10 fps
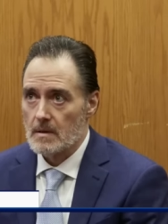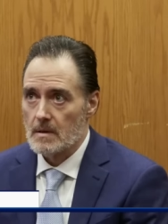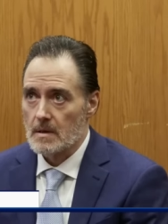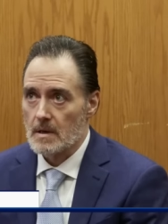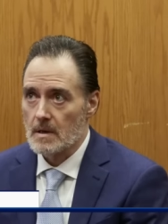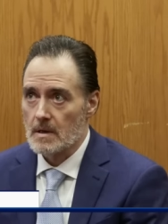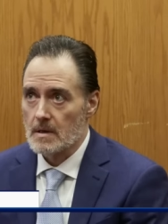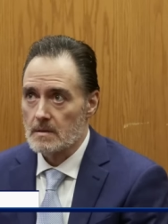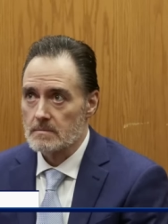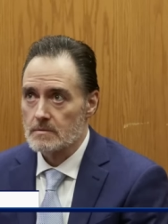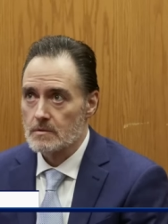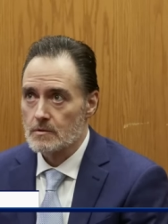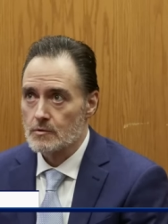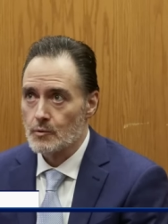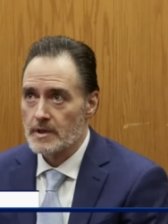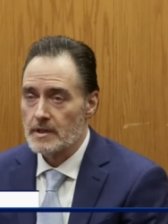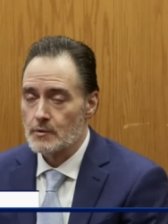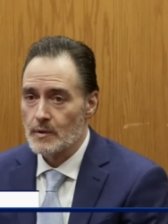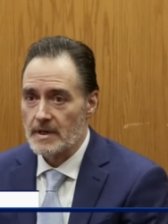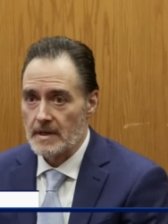Uh,
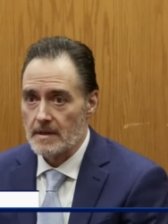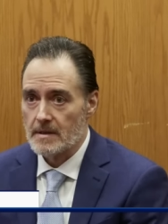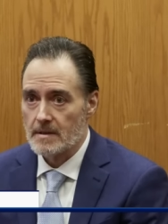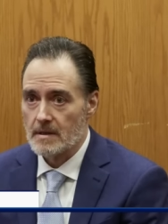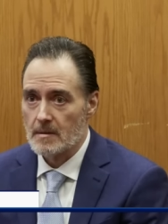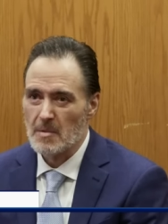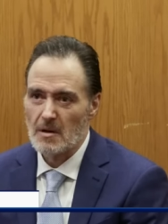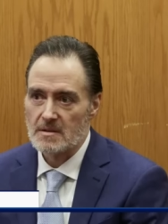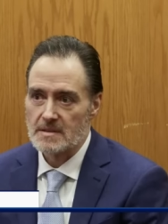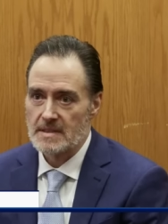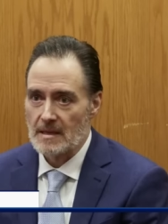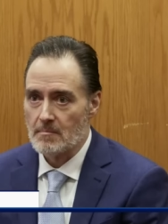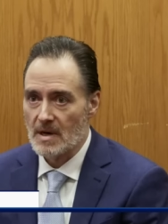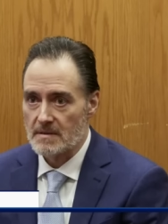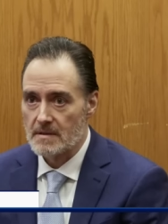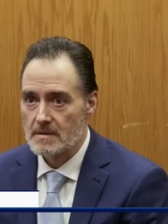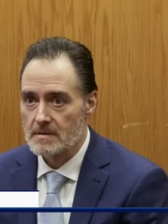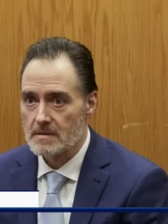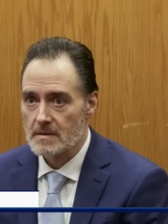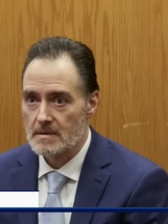2020, about the same month,
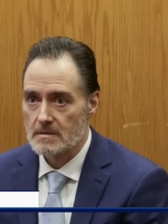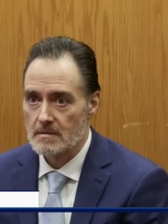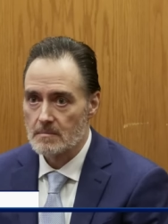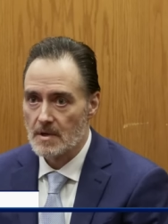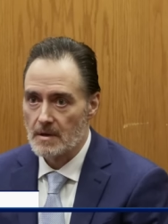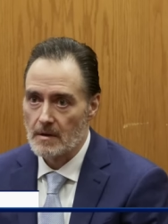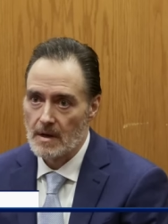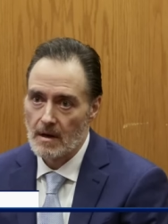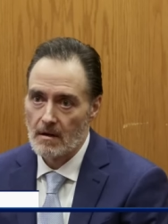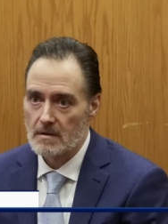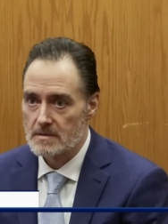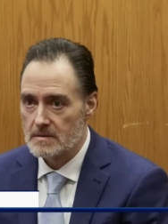so about August